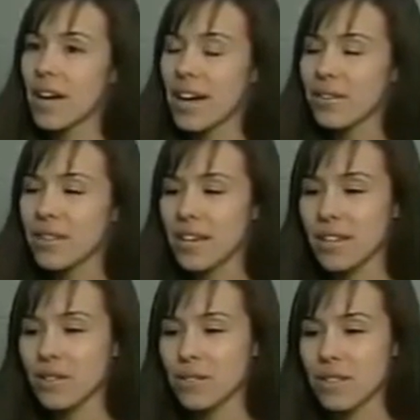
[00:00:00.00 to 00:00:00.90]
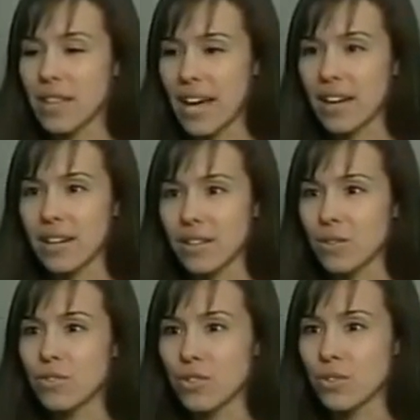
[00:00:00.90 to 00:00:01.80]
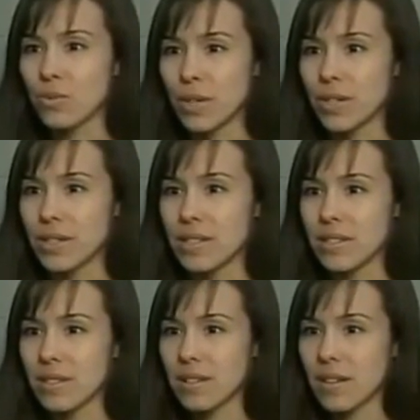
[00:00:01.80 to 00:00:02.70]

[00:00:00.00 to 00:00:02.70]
I don't think I used those two words,